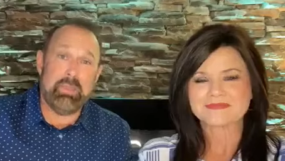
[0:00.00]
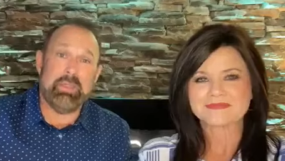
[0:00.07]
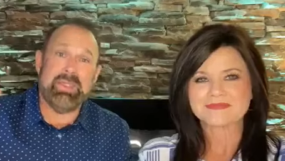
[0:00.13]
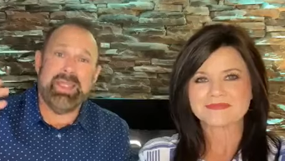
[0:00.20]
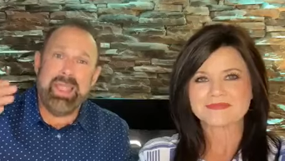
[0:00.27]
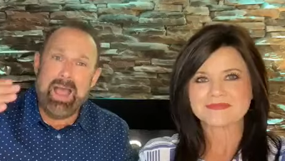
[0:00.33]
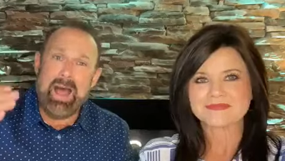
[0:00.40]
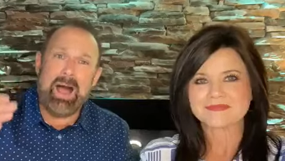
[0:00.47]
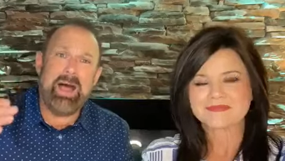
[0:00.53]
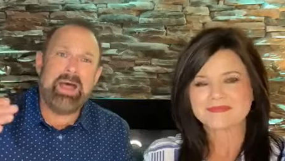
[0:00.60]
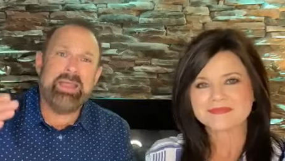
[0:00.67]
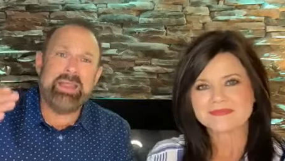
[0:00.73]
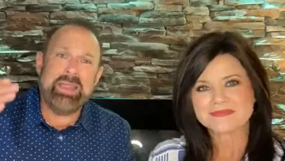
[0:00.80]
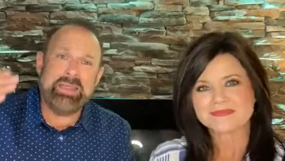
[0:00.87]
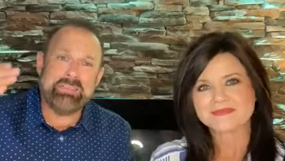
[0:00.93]
Speaker 1: up.
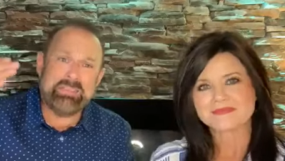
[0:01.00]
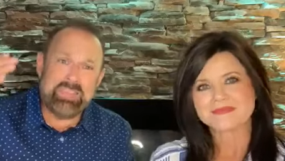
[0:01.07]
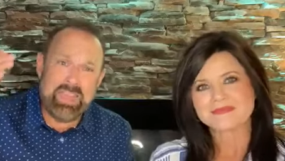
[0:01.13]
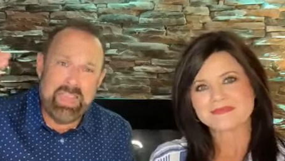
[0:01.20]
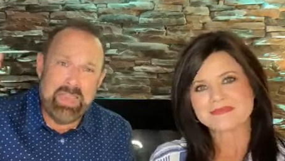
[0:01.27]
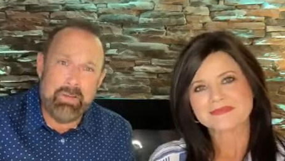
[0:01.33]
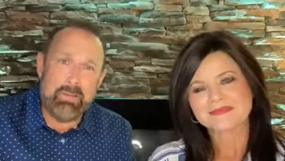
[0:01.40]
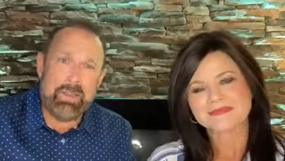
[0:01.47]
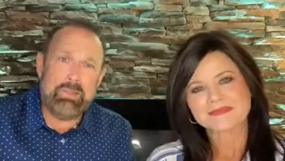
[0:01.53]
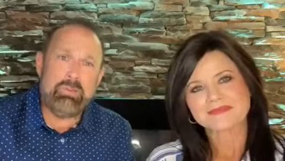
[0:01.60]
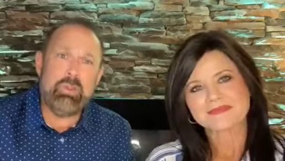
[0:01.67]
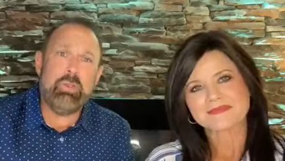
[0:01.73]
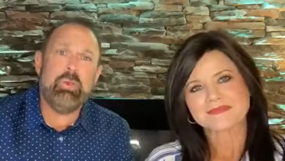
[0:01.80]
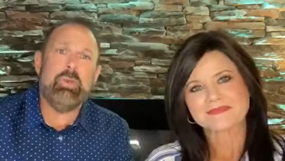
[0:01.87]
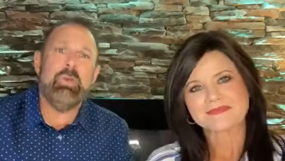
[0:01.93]
God is
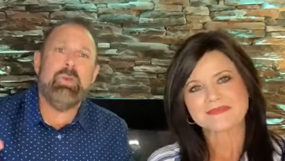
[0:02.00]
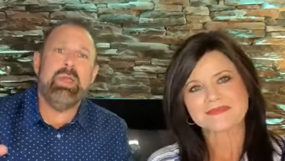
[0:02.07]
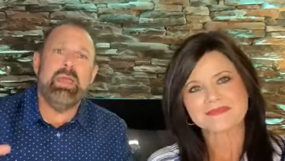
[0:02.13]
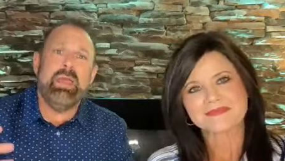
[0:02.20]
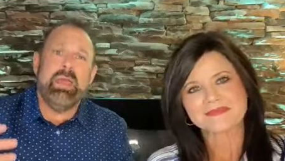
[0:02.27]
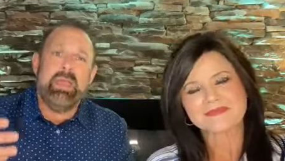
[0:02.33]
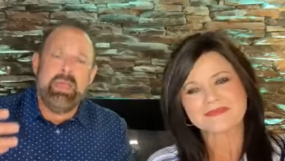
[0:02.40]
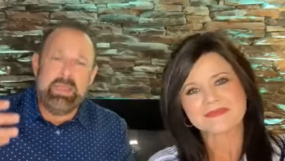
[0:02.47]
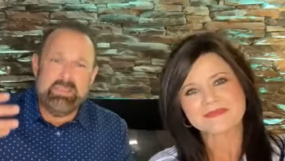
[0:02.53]
hearing you.